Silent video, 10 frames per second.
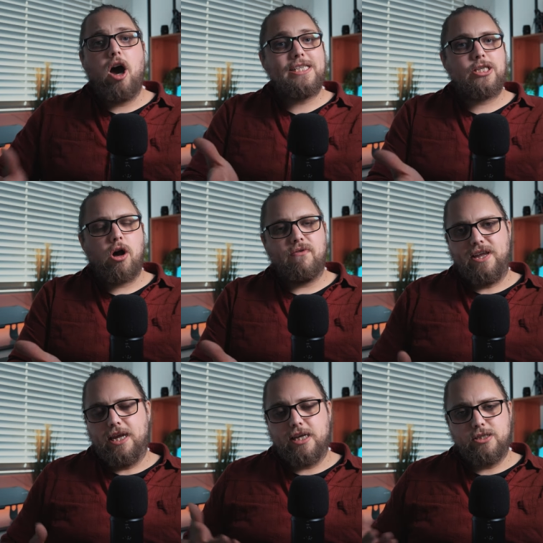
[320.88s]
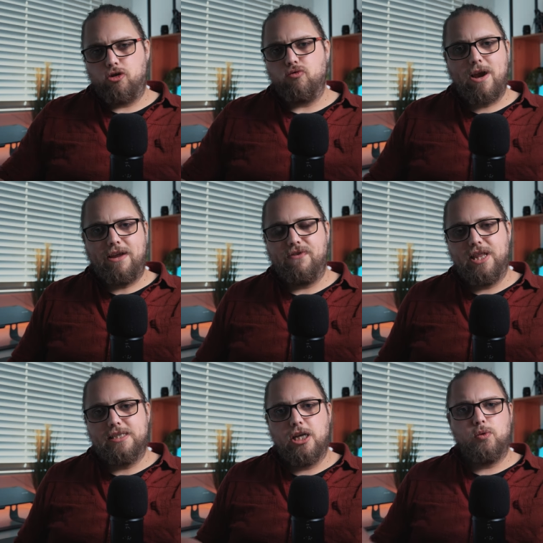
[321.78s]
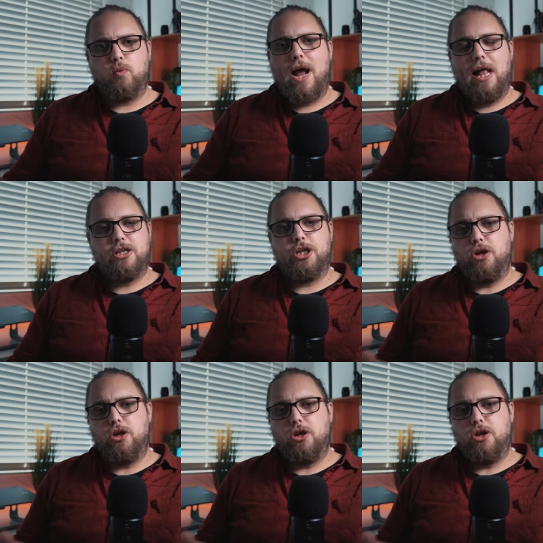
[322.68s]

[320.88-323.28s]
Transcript: Iced coffee is great for this as well. You know,